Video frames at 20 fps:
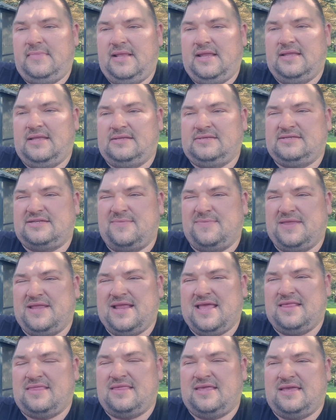it's
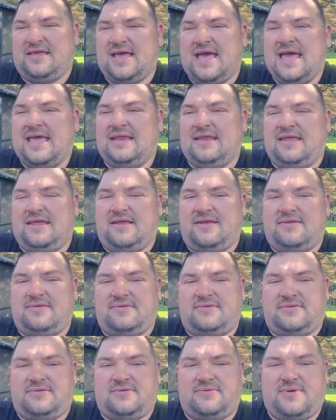something I think I need
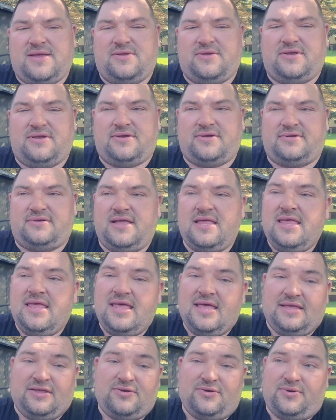around here.
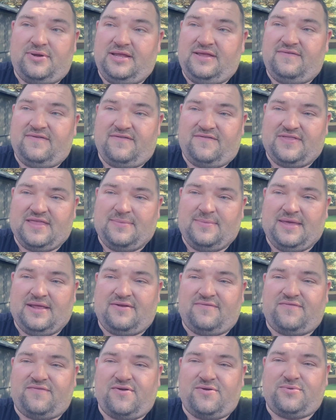You know what, even if they
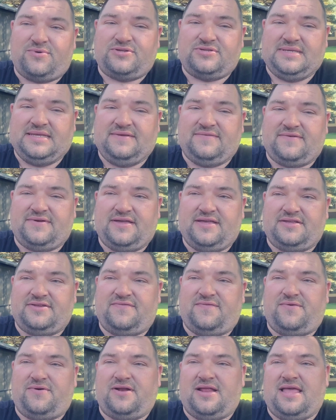made a front receiver
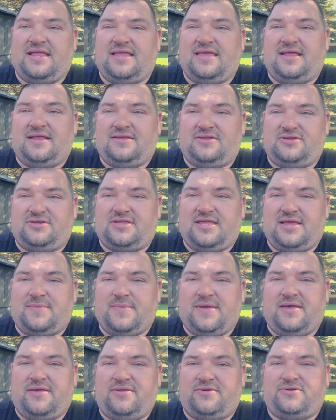hitch for it, I'd get it just
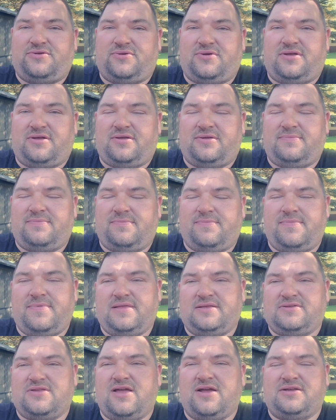like my other truck,
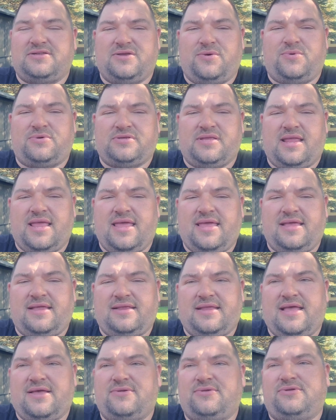as long as it wasn't
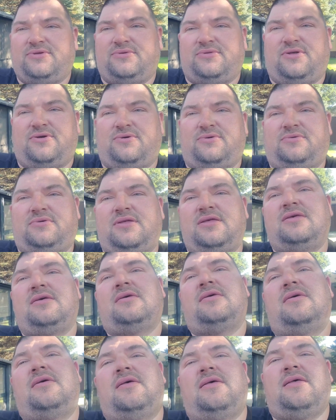hanging down too low.
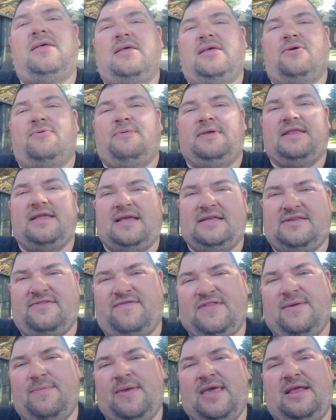It would be nice
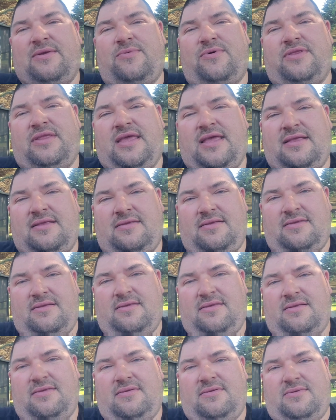if they made one that
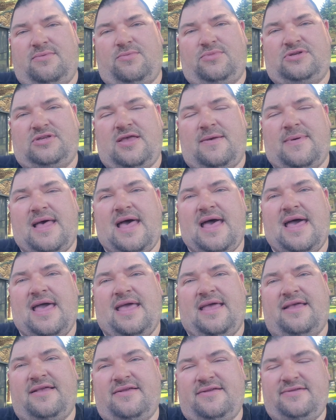was up
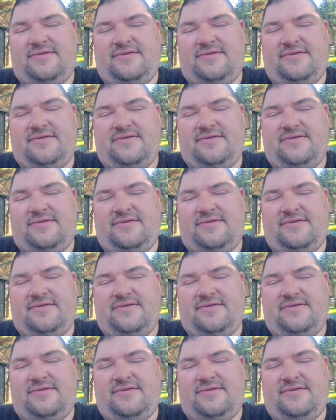high,